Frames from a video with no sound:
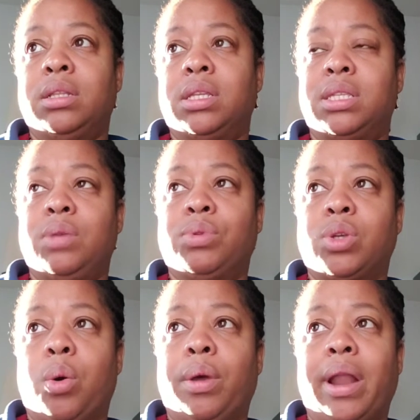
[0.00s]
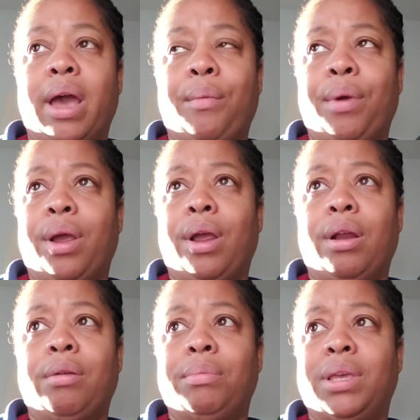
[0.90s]
to see what's going on with her
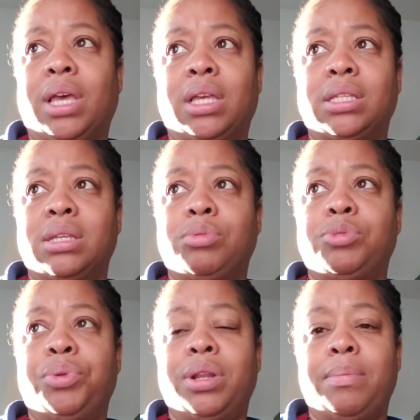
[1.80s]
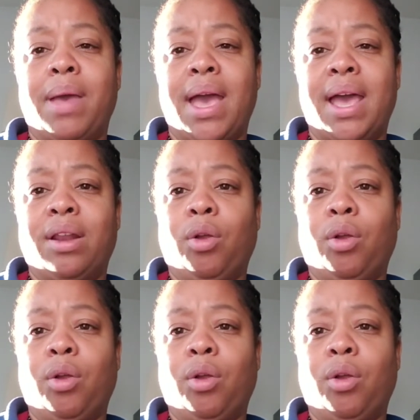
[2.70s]
because it was pretty bad.